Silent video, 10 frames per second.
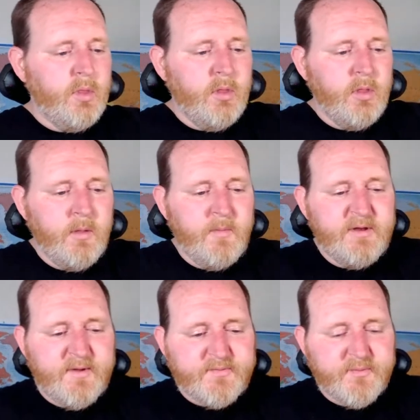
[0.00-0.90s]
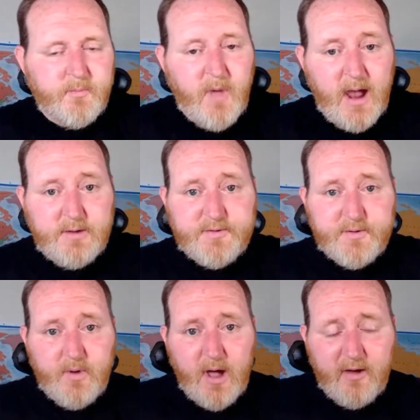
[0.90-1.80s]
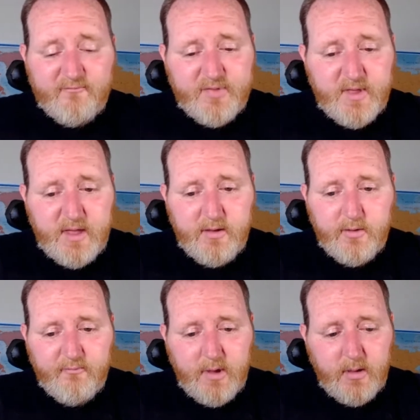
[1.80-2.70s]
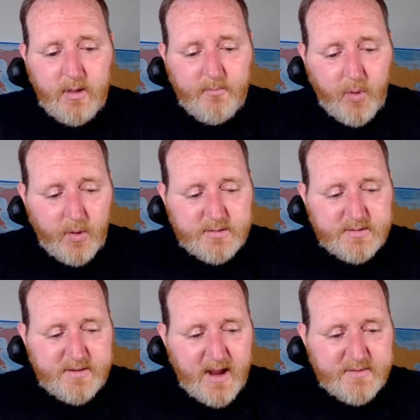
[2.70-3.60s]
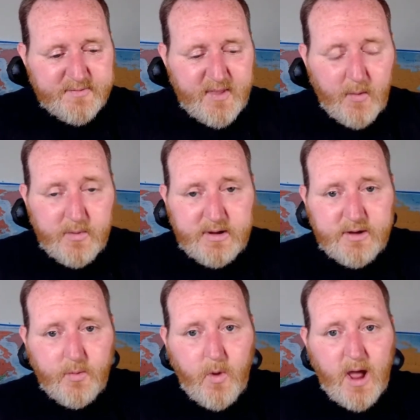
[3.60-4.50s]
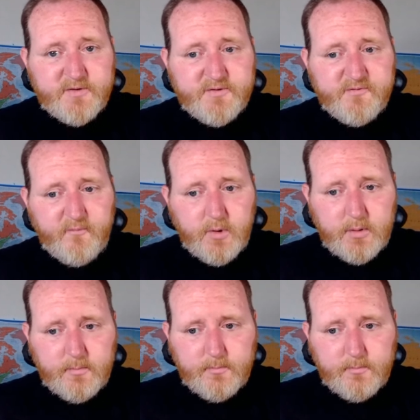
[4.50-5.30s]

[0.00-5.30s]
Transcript: let me just remind you of the important dates that we need to watch for.